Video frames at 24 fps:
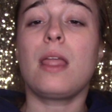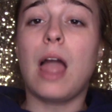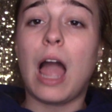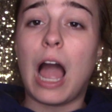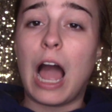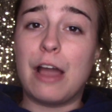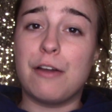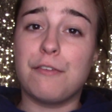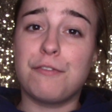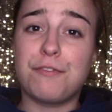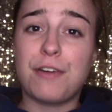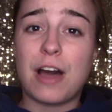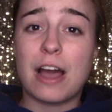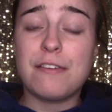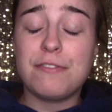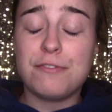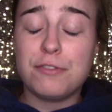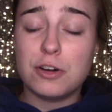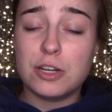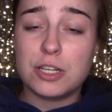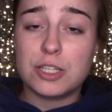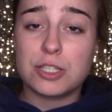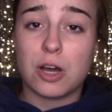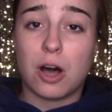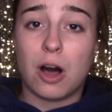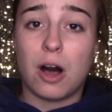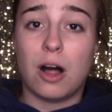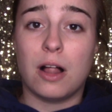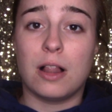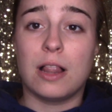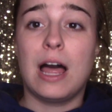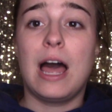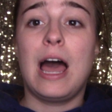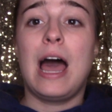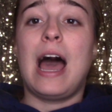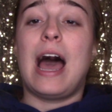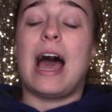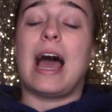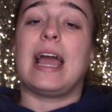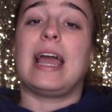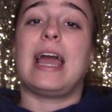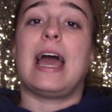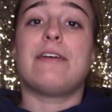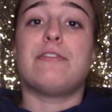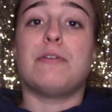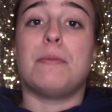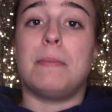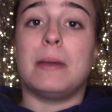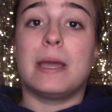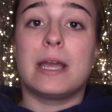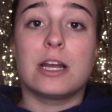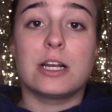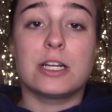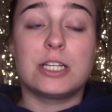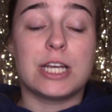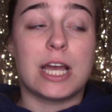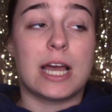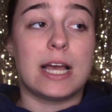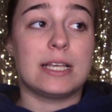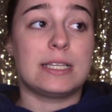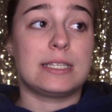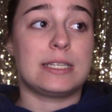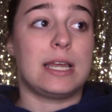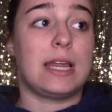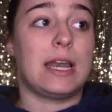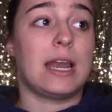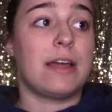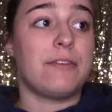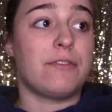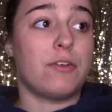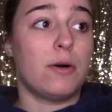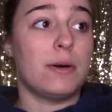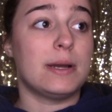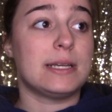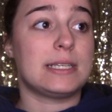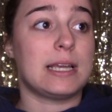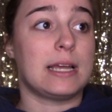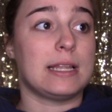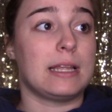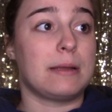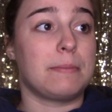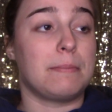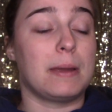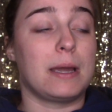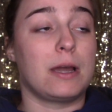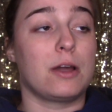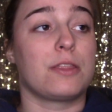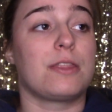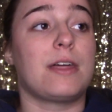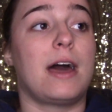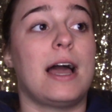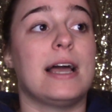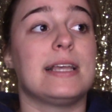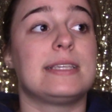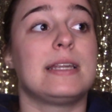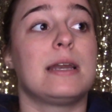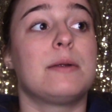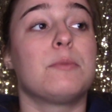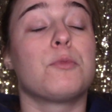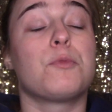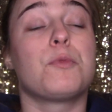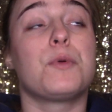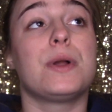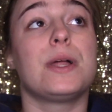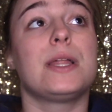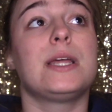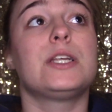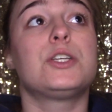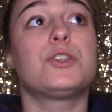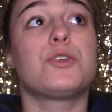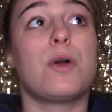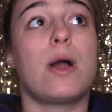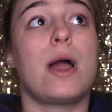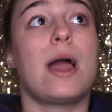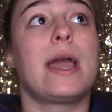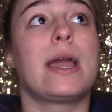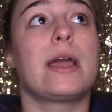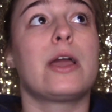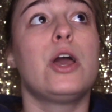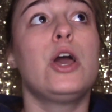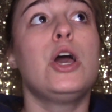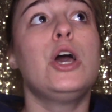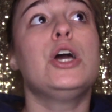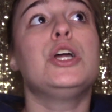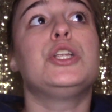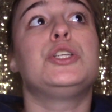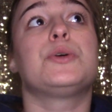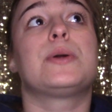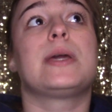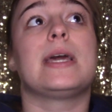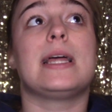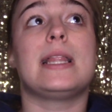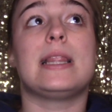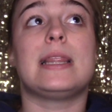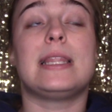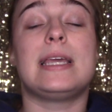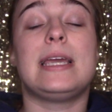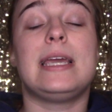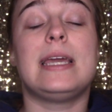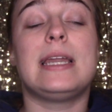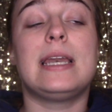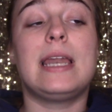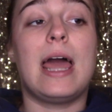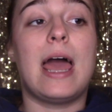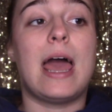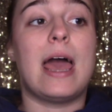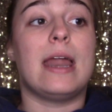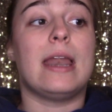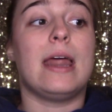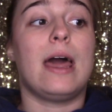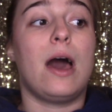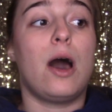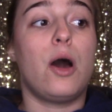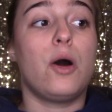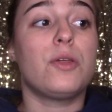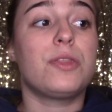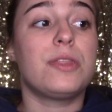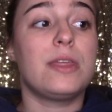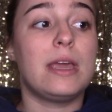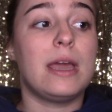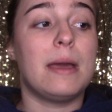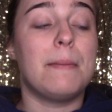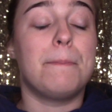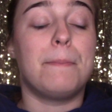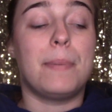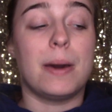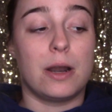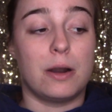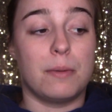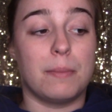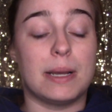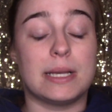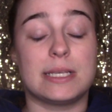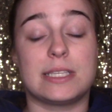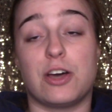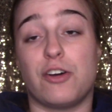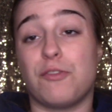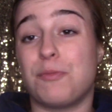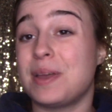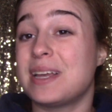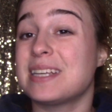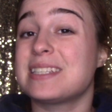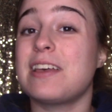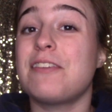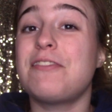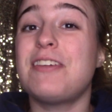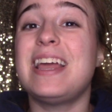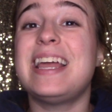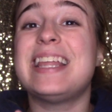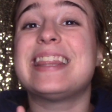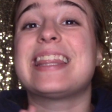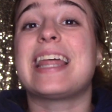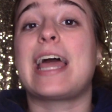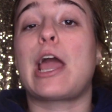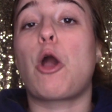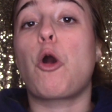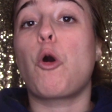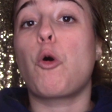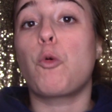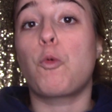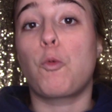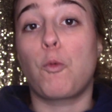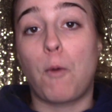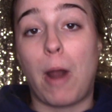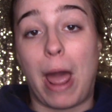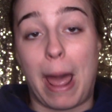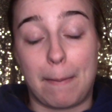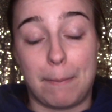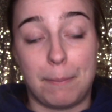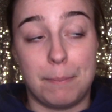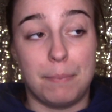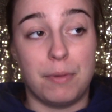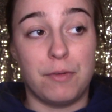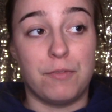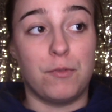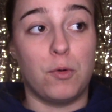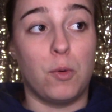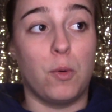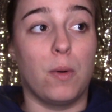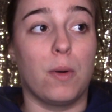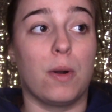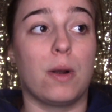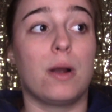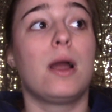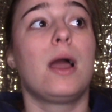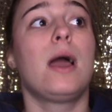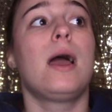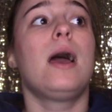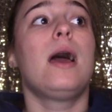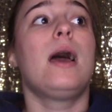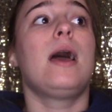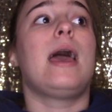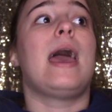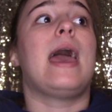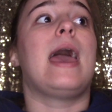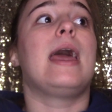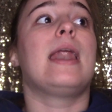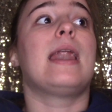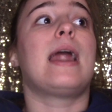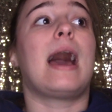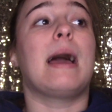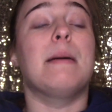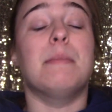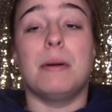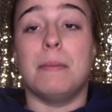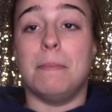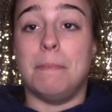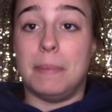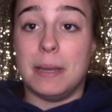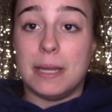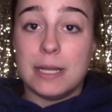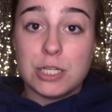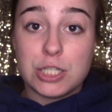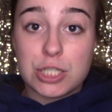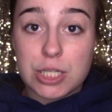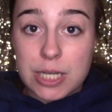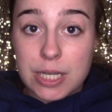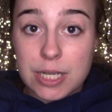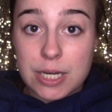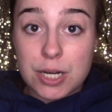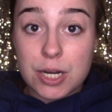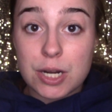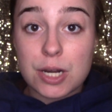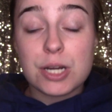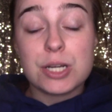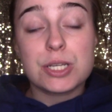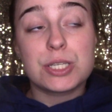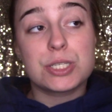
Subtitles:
I'm 5 foot tall, I have a bigger chest, and I've always had like bigger thighs, and I'm really trying to get lean and healthy and better myself, because I've eaten like crap before, and I'm a binge eater.